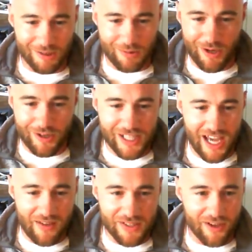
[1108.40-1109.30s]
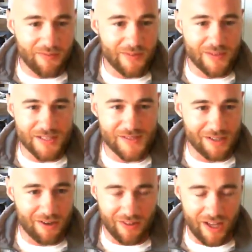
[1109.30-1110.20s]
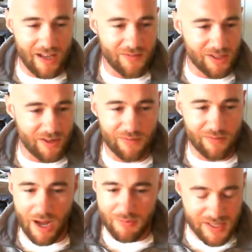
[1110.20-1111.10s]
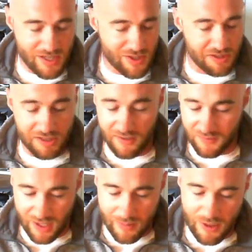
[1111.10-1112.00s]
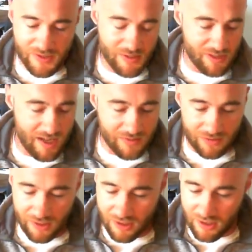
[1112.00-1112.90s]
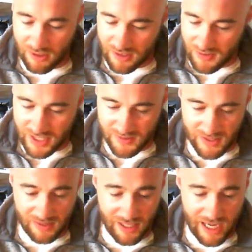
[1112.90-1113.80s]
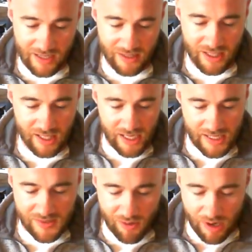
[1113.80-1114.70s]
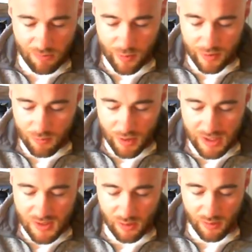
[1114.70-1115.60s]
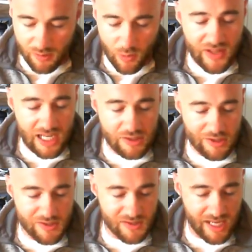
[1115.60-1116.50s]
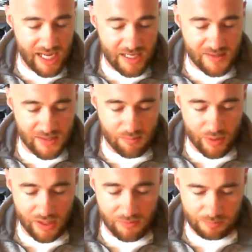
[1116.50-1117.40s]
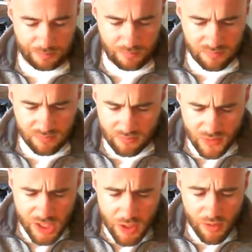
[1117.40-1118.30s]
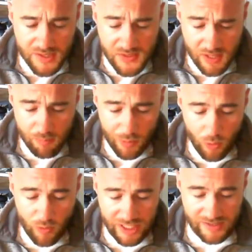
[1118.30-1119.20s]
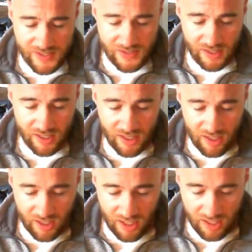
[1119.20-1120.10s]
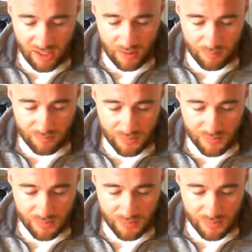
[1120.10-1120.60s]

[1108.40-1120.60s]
we already have enough of this in our life, enough fragmentation, enough libraries that we have to learn and things like that. And so I really wanted to avoid that and just enhance it. But, at some point, I